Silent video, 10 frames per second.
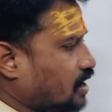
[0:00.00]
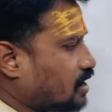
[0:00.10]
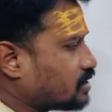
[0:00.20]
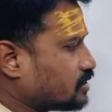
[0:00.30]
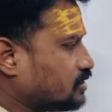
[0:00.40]

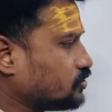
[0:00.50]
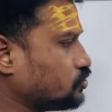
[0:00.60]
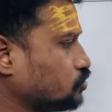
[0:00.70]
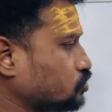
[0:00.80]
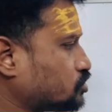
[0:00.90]
are
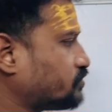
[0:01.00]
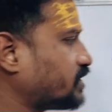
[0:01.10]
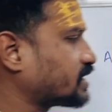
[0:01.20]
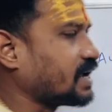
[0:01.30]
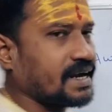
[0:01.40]
used
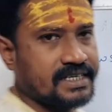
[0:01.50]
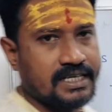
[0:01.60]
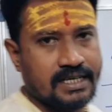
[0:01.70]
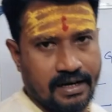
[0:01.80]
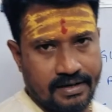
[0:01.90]
for
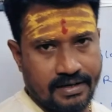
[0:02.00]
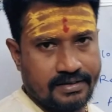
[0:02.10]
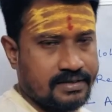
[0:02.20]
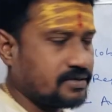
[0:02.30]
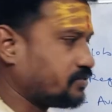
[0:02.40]
caching
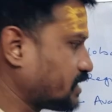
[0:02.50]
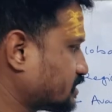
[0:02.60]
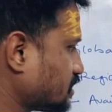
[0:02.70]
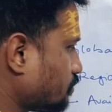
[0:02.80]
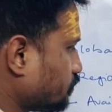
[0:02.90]
contents. For
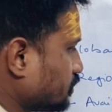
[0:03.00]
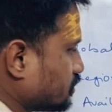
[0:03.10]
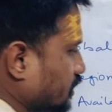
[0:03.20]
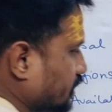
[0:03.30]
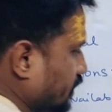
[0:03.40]
example,
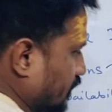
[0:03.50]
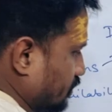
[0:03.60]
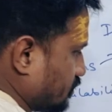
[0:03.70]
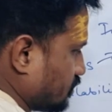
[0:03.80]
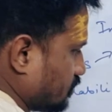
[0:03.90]

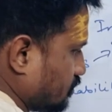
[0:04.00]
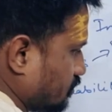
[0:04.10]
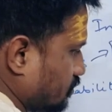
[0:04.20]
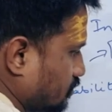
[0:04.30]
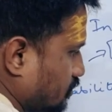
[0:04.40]
CDNs.
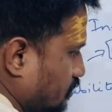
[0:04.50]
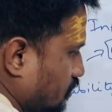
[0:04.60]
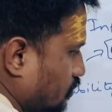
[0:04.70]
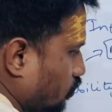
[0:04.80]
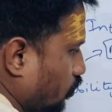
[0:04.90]

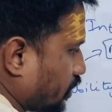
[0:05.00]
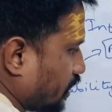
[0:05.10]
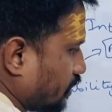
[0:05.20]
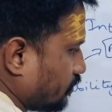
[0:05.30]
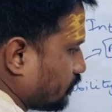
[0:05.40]

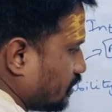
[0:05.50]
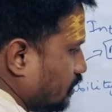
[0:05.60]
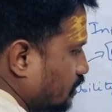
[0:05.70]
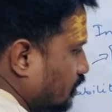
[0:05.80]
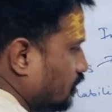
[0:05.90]
Okay.
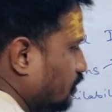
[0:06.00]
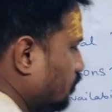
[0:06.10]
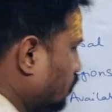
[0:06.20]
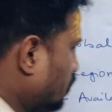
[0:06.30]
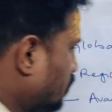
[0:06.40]

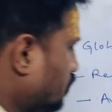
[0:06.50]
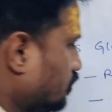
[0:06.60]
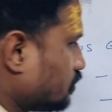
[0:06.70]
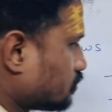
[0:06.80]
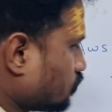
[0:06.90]

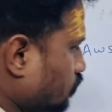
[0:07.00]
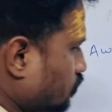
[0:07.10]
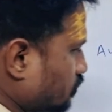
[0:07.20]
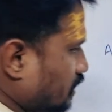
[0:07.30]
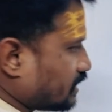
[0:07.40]

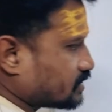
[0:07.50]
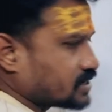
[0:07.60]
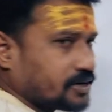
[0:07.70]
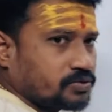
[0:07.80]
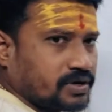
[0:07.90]
So let us
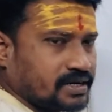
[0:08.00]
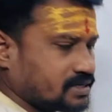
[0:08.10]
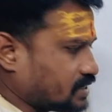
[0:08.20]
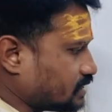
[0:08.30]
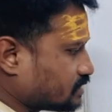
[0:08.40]
try to
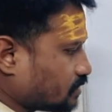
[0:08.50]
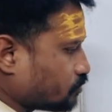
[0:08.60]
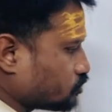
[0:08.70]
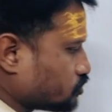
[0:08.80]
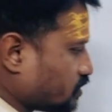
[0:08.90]
understand.
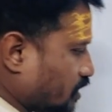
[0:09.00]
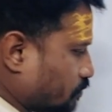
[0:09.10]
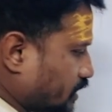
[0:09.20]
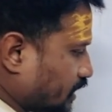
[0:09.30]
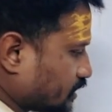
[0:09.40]
Suppose your
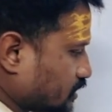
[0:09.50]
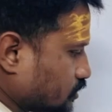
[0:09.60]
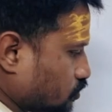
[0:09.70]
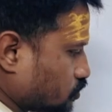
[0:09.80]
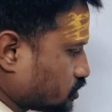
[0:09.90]
application
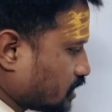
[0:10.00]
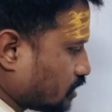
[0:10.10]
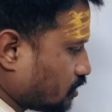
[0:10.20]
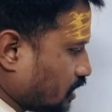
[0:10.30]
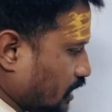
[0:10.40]
is hosted
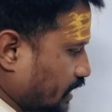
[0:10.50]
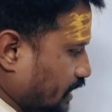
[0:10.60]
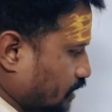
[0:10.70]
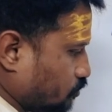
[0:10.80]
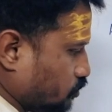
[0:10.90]
on
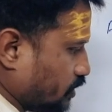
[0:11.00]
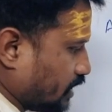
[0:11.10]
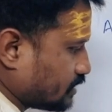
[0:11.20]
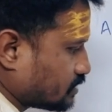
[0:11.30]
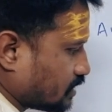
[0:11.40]

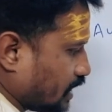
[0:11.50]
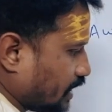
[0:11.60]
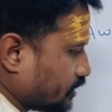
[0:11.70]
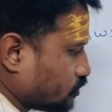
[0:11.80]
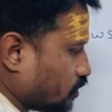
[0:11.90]
AWS
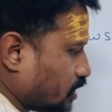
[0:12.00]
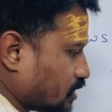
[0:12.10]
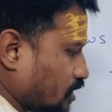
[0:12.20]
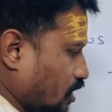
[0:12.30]
and you are